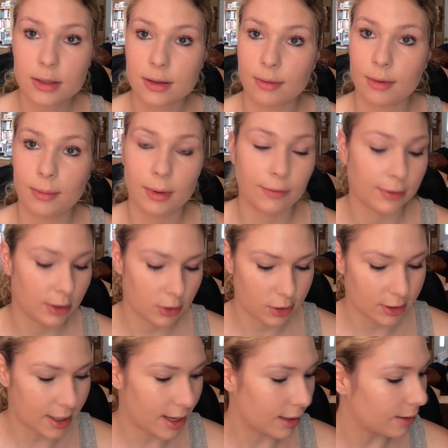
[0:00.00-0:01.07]
so when we finish
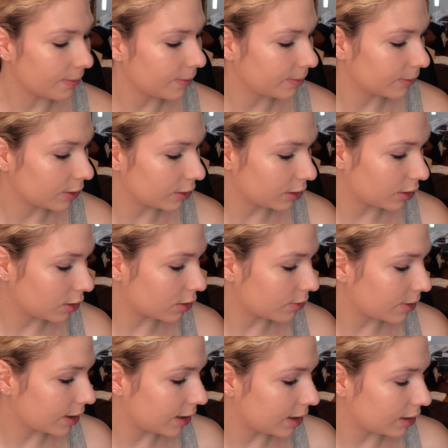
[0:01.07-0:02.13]
that up, I'm going to
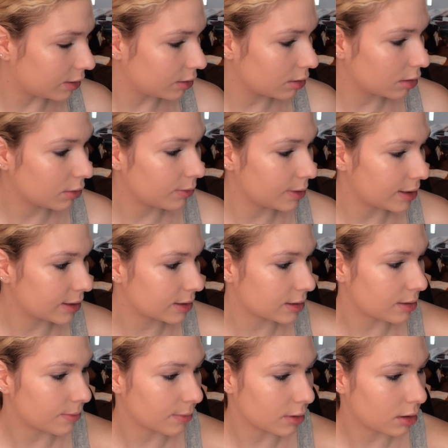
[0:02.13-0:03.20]
go in with
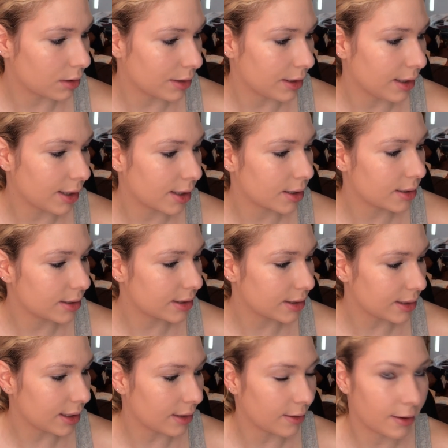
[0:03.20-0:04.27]
some Clinique
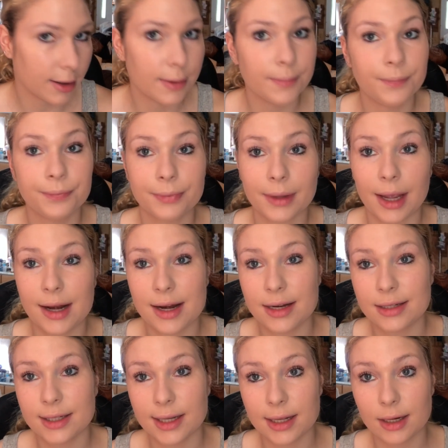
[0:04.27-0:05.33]
concealer. I need
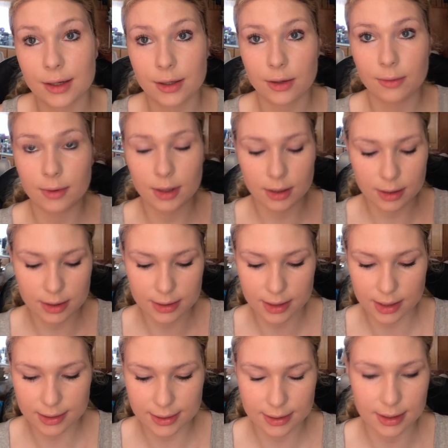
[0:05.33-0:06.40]
to get a new one because
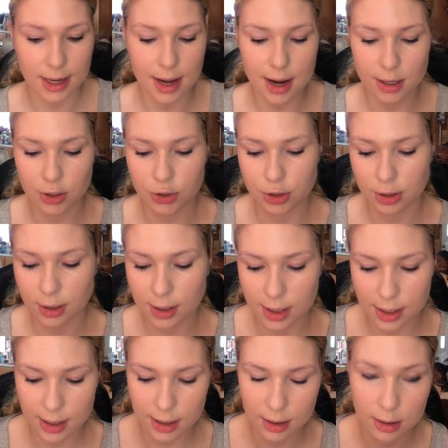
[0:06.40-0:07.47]
this is
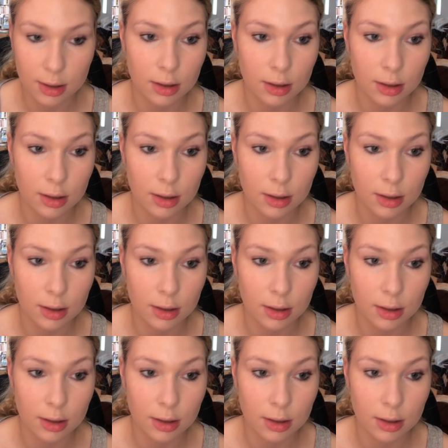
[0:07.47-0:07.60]
actually